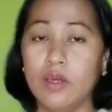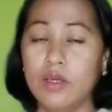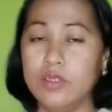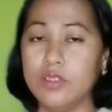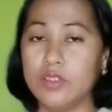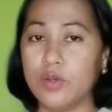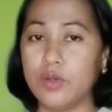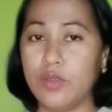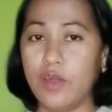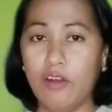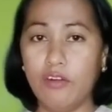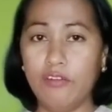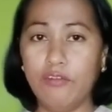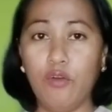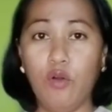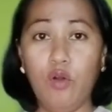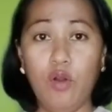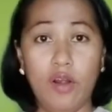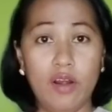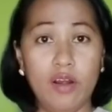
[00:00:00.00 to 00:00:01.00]
So
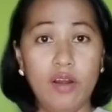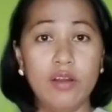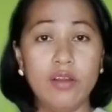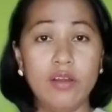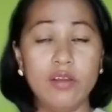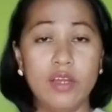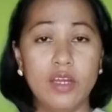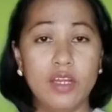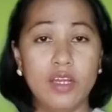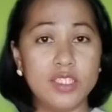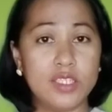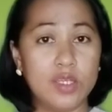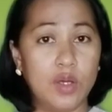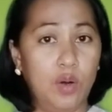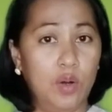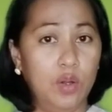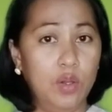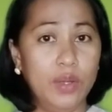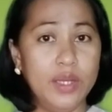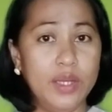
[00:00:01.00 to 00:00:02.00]
therefore, it is
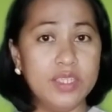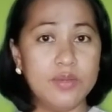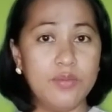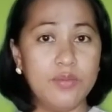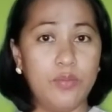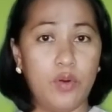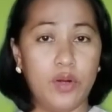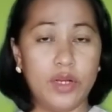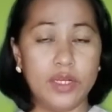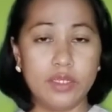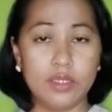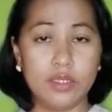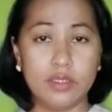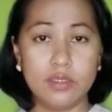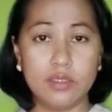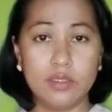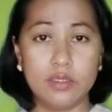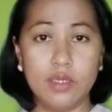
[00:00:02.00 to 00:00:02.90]
always important